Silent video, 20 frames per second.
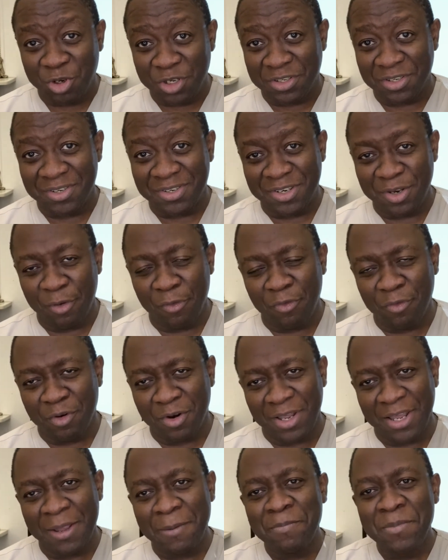
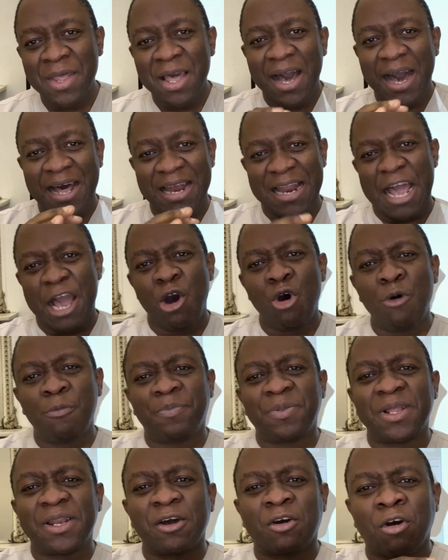differently. And I hope
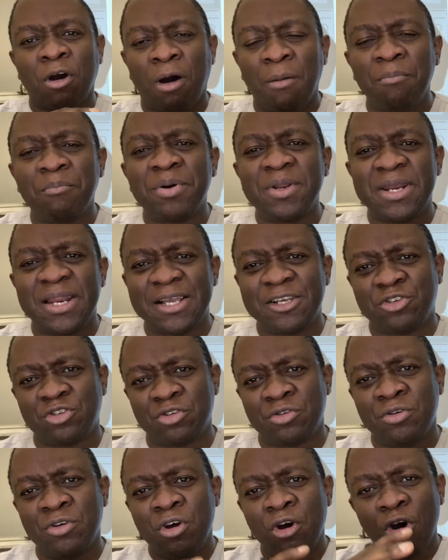that a
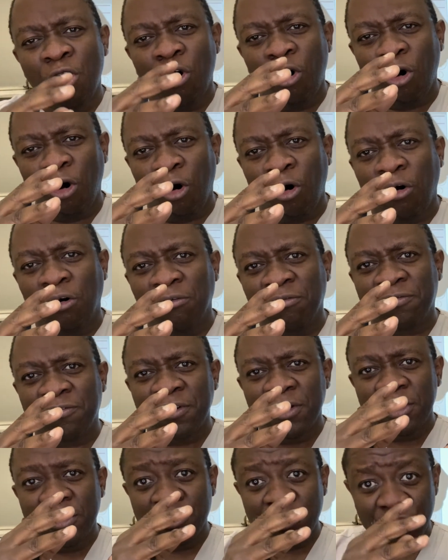combination of
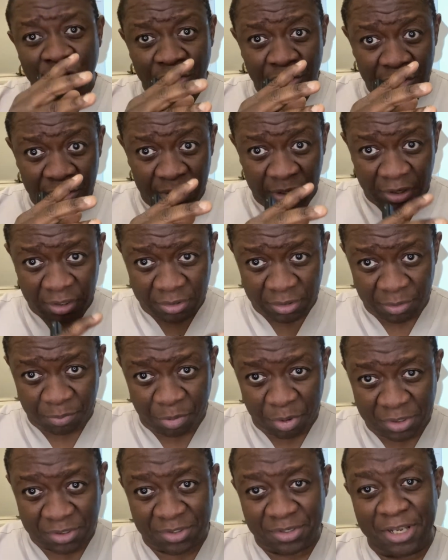the
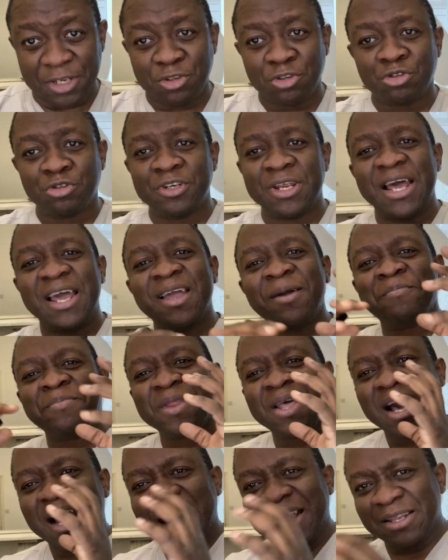presentation
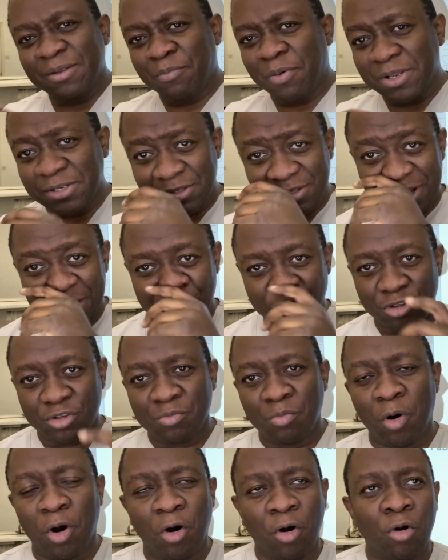today and the presentation
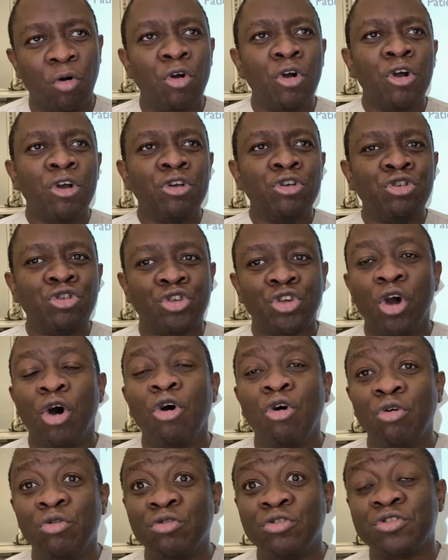tomorrow
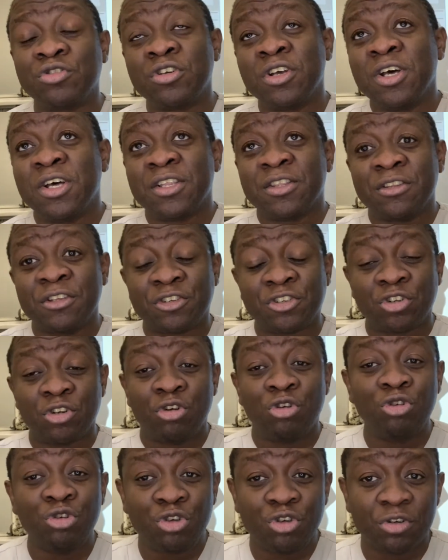shows the
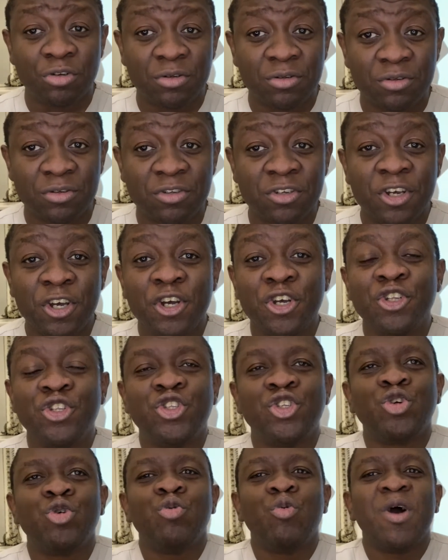solutions
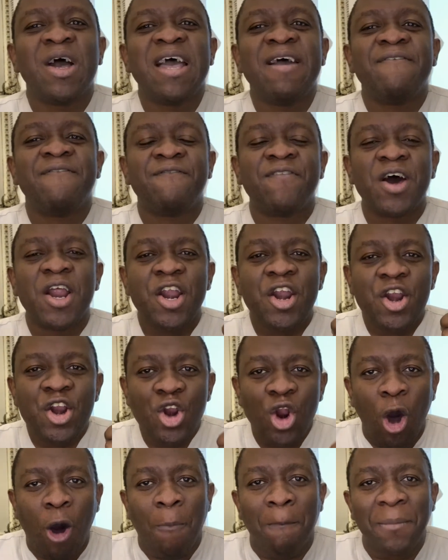to a
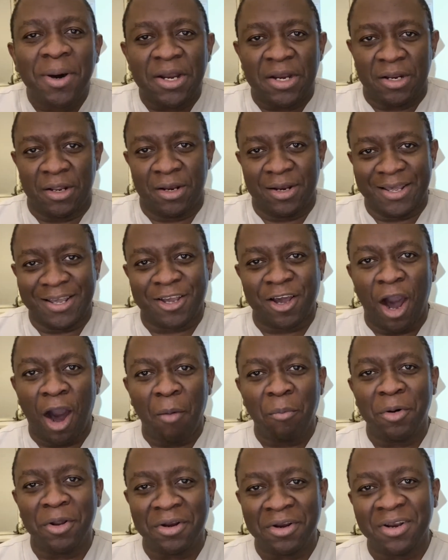phenomenally
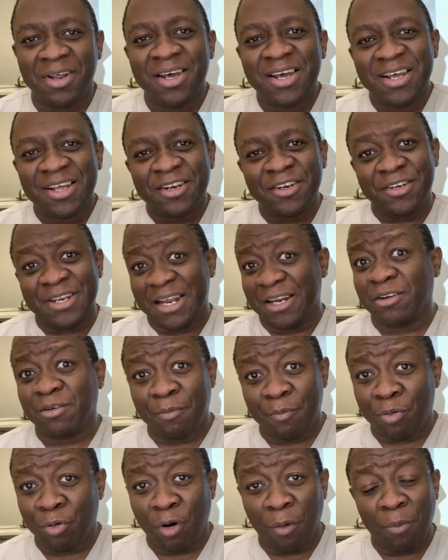common dental
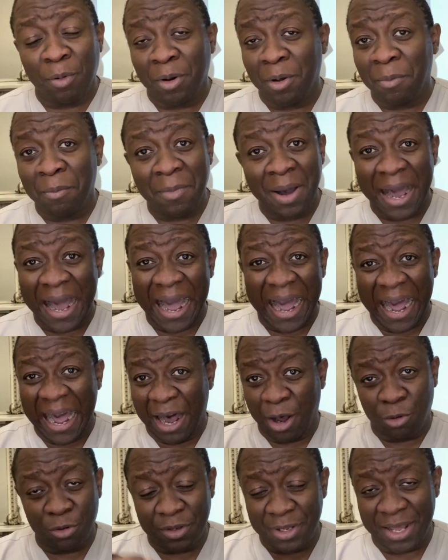problem
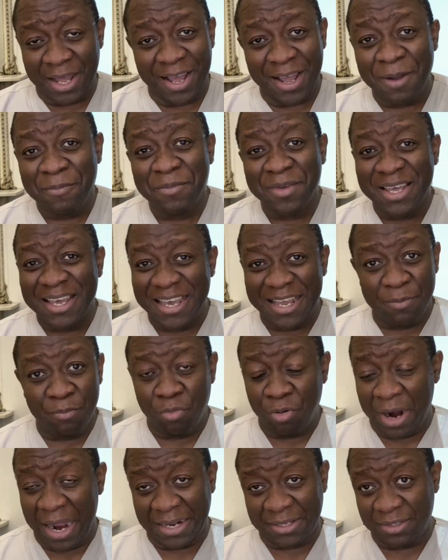out there in
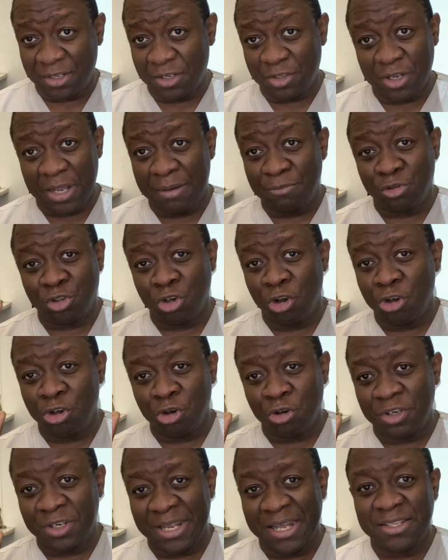practice. I'm sure
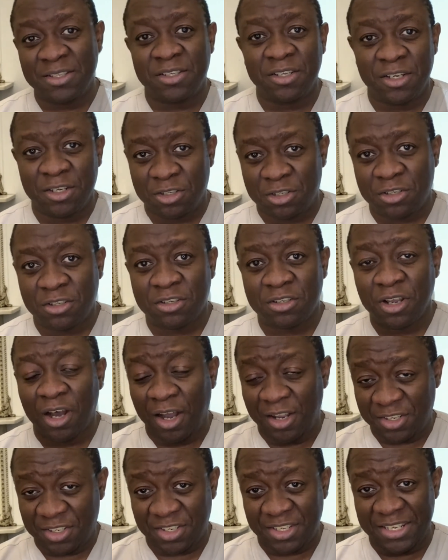your dentists
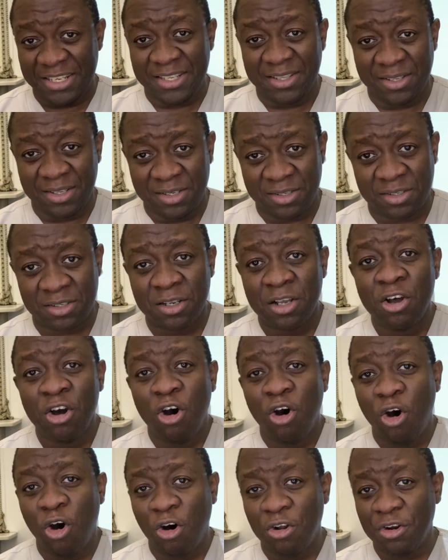are seeing this
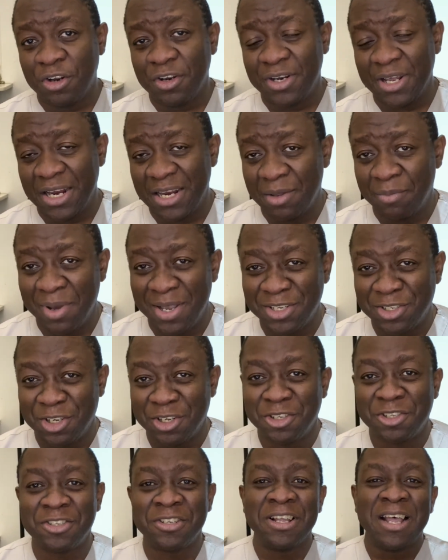on a daily
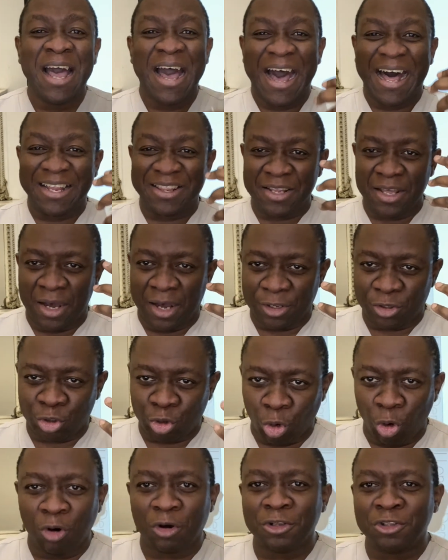basis and they are talking